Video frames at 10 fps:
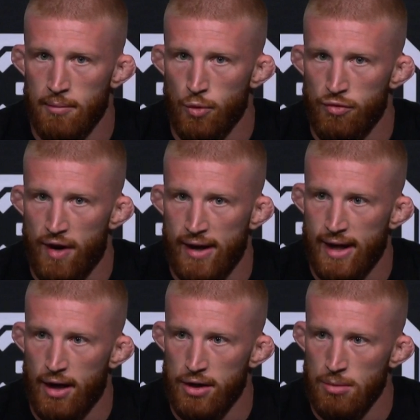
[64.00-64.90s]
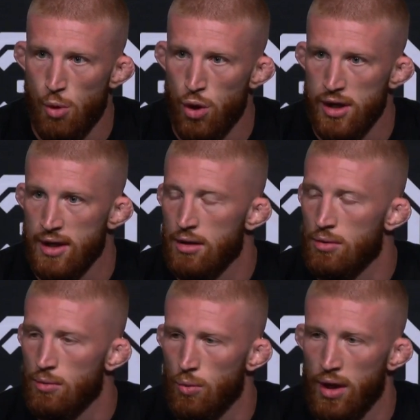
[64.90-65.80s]
We'll find out in the morning
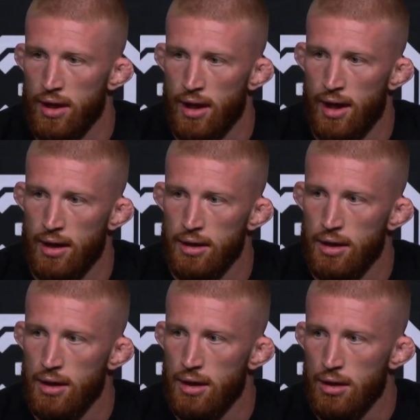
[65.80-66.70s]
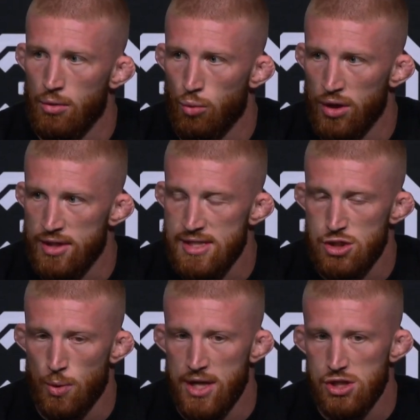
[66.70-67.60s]
what the
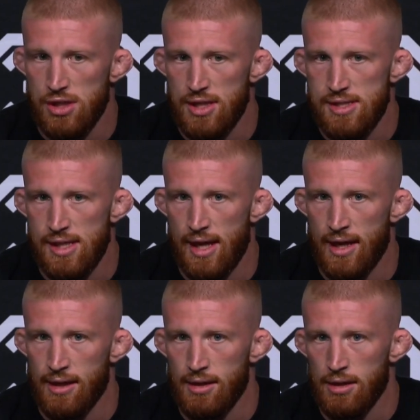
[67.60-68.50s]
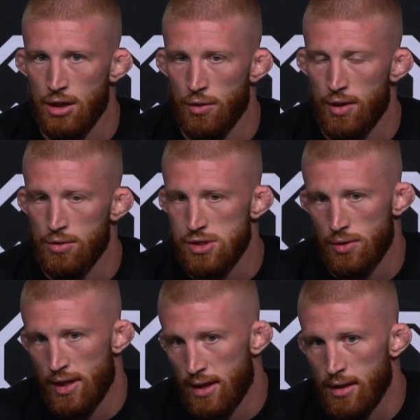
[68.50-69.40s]
situation is, and you know, so
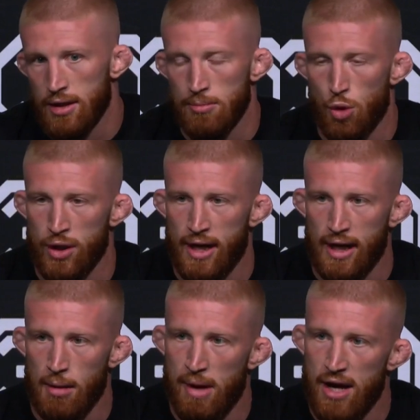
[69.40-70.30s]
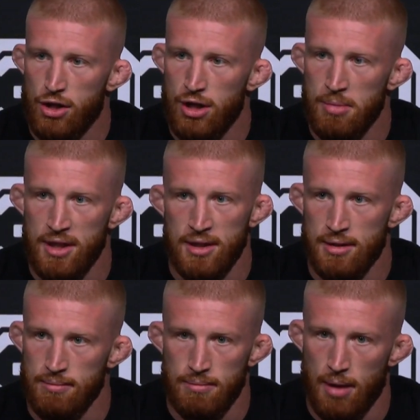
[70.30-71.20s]
then in the morning I got a bout agreement
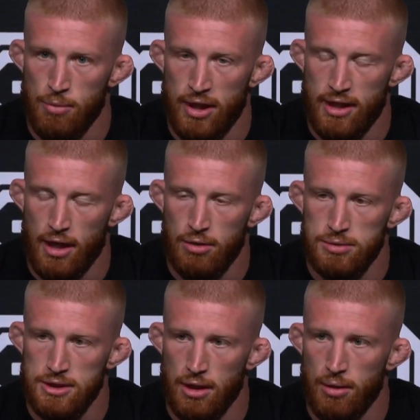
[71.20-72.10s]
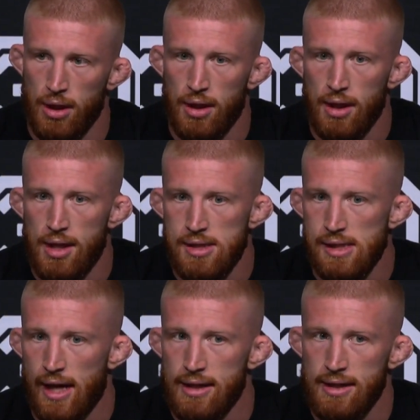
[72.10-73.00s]
and I'm ready to go. So
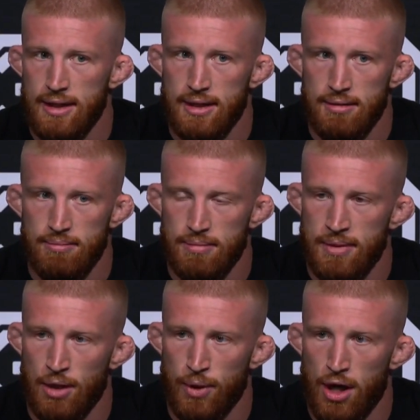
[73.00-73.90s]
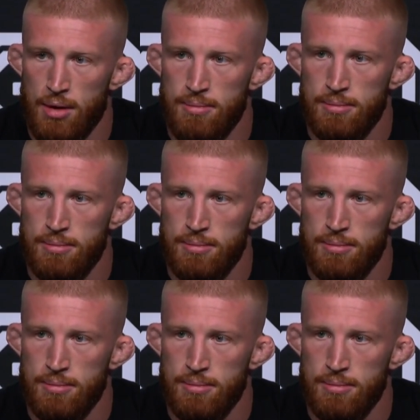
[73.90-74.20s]
signed it and here we are.